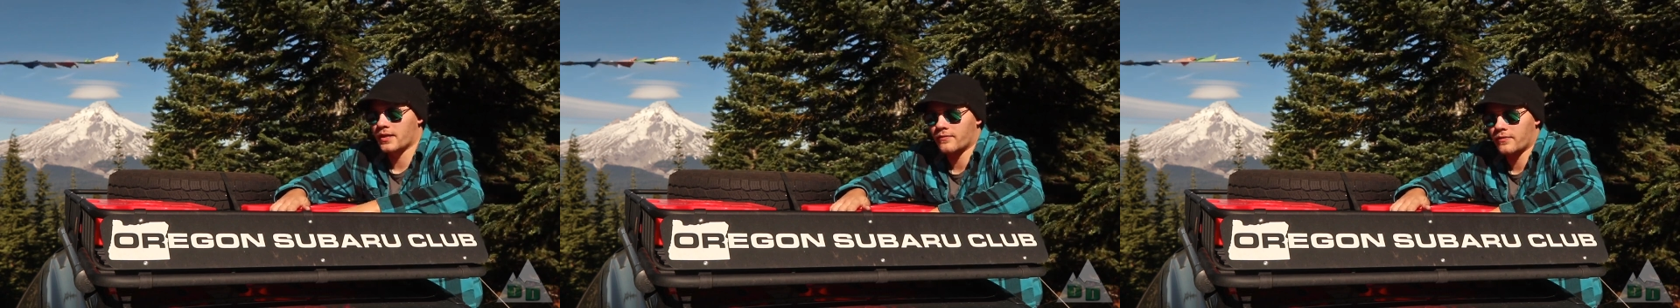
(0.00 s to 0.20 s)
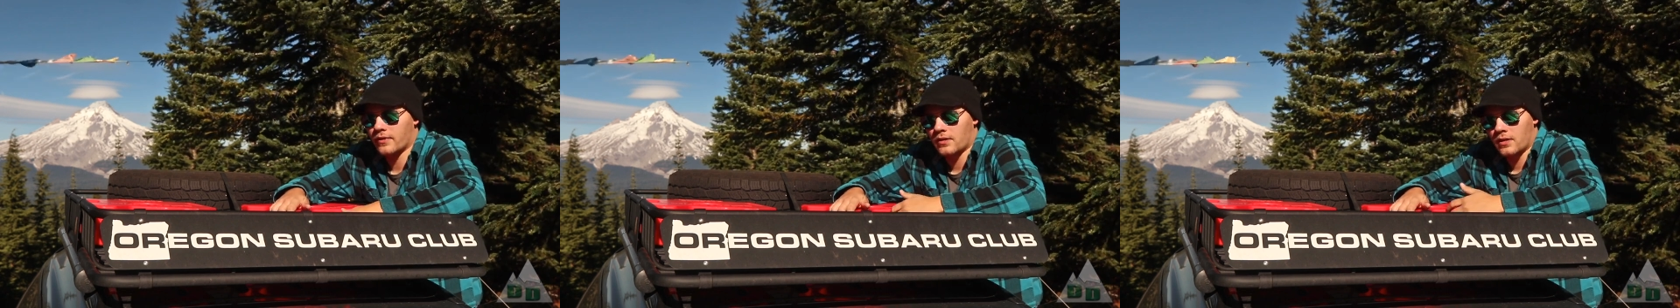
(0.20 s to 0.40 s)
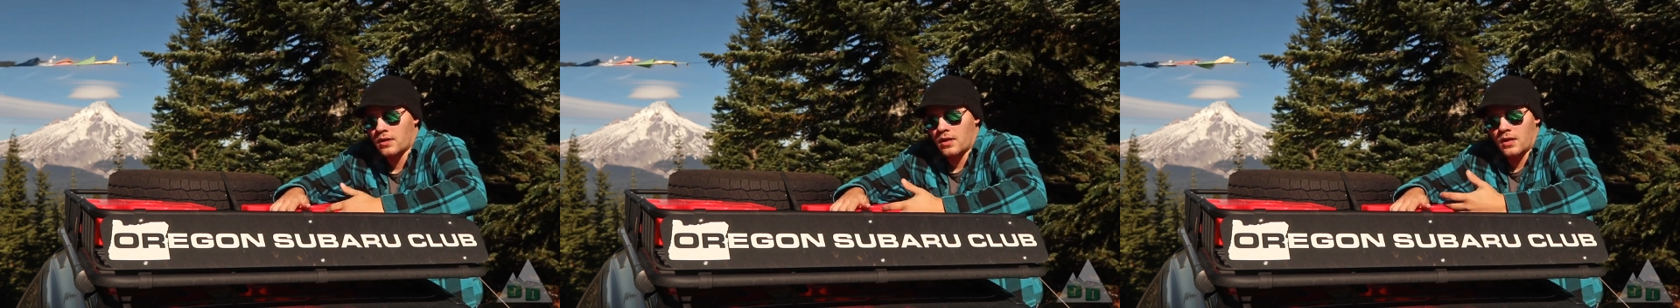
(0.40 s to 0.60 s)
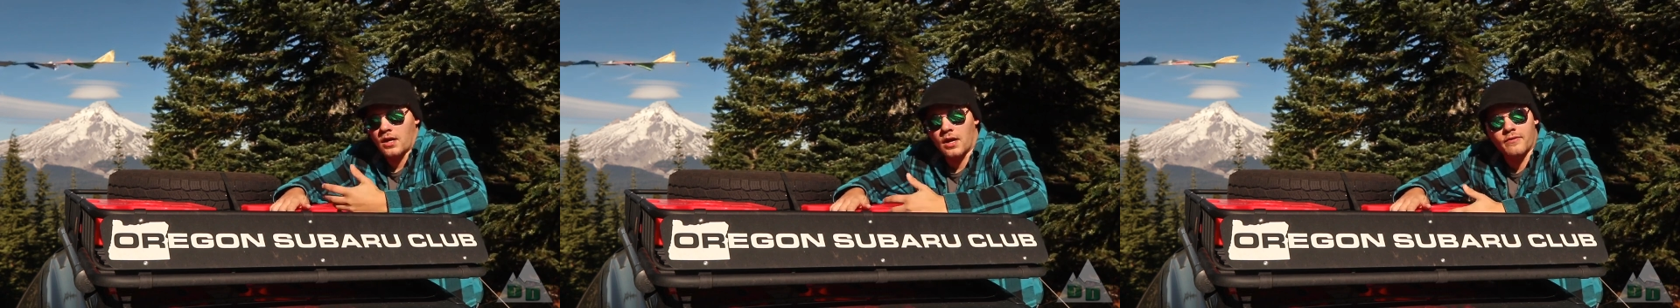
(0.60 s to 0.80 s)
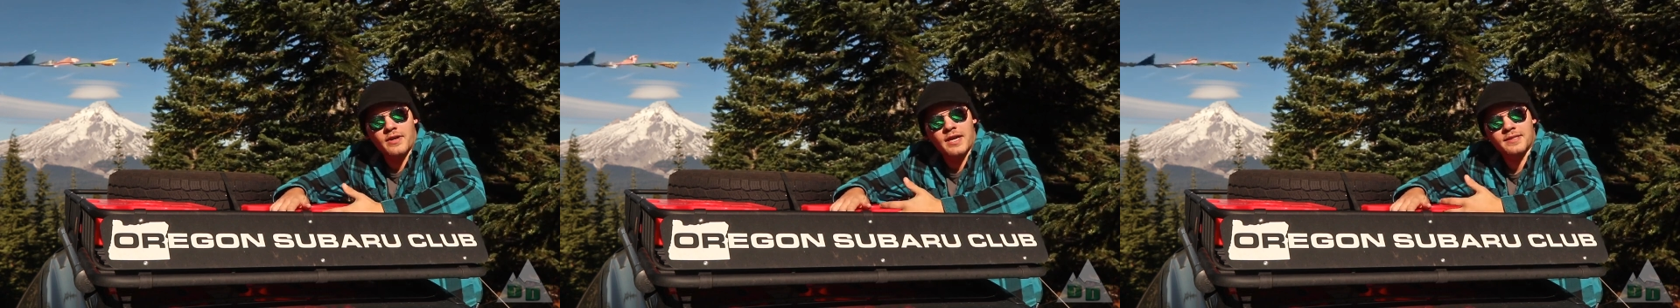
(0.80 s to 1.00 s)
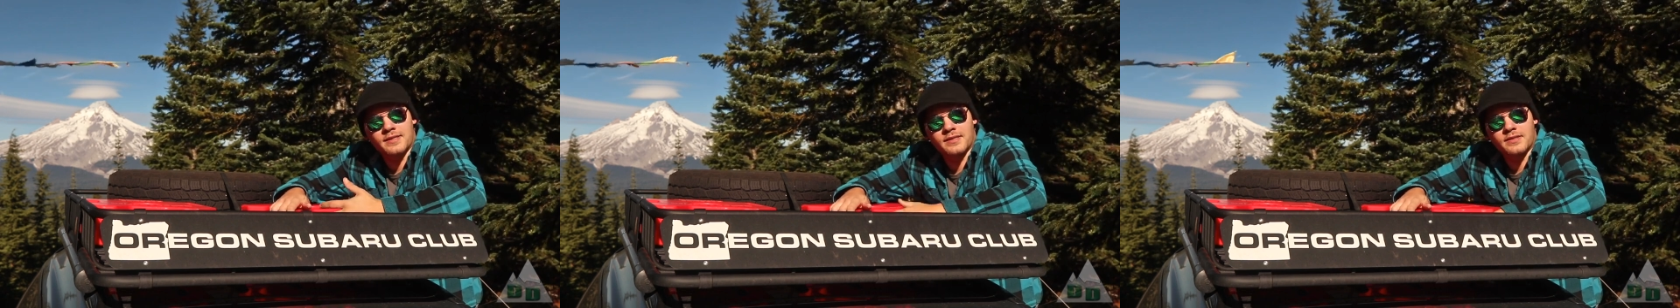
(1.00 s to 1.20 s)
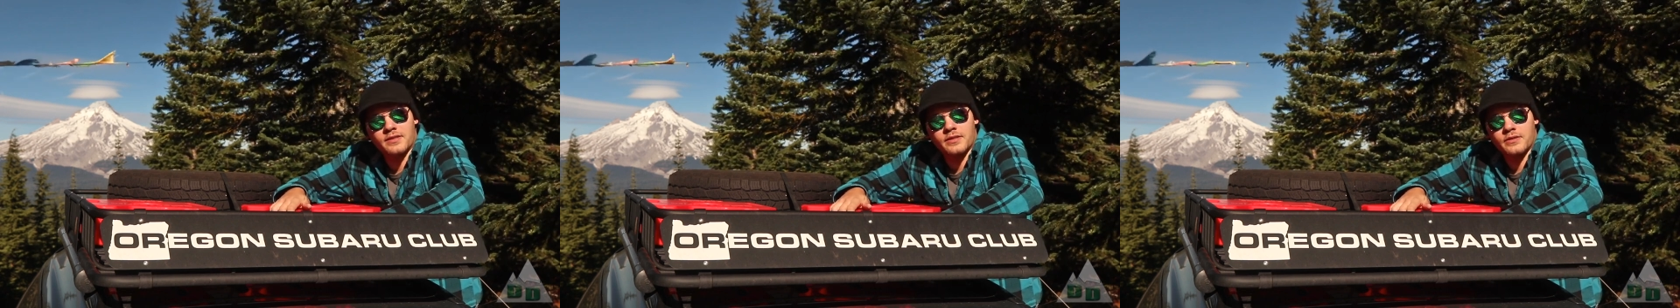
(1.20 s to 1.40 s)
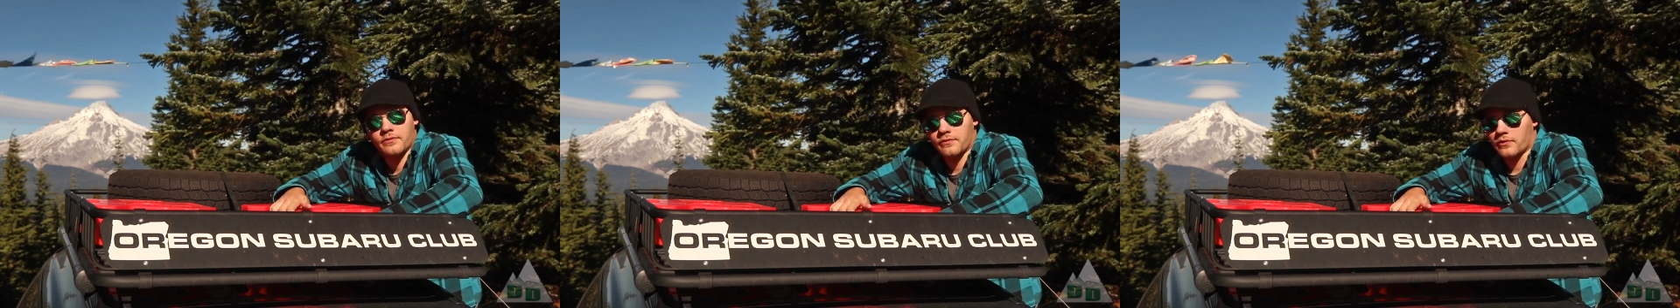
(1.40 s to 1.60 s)
I've I've had this
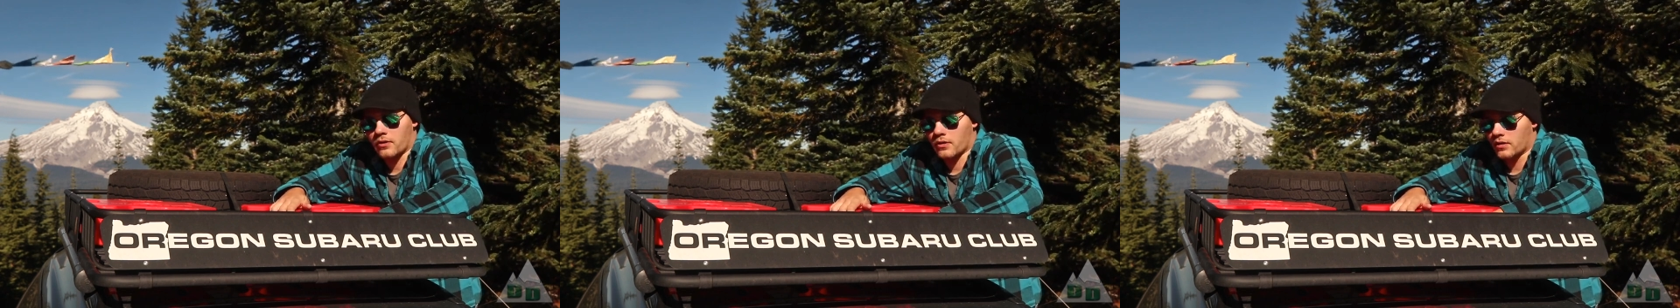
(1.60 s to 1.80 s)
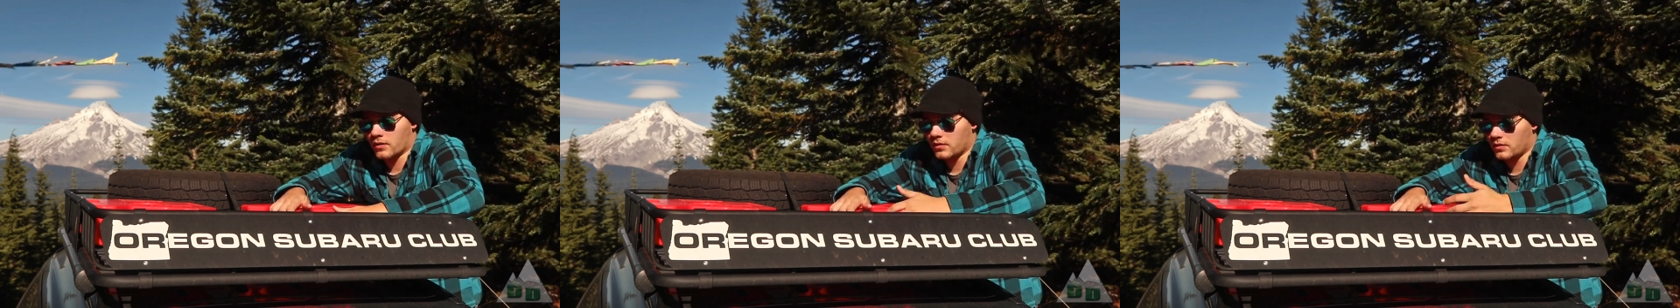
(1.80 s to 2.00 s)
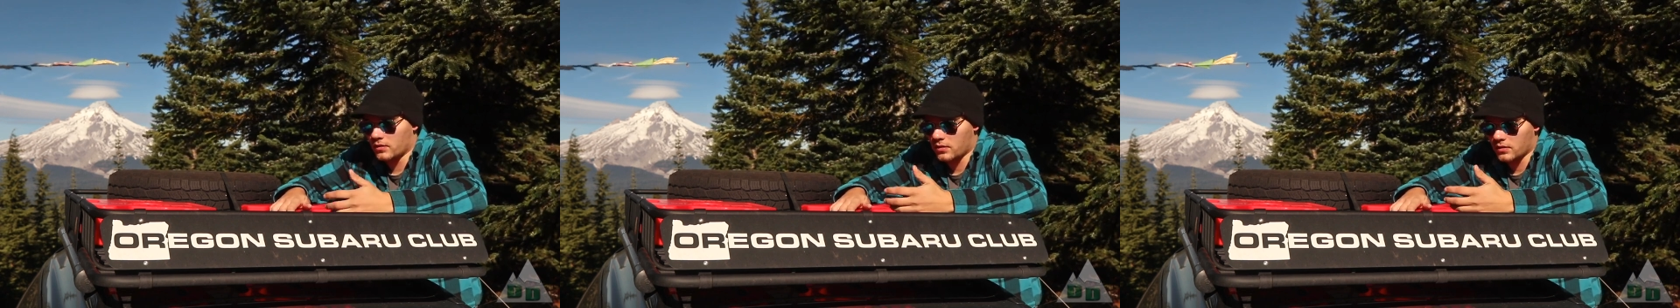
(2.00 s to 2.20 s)
thing for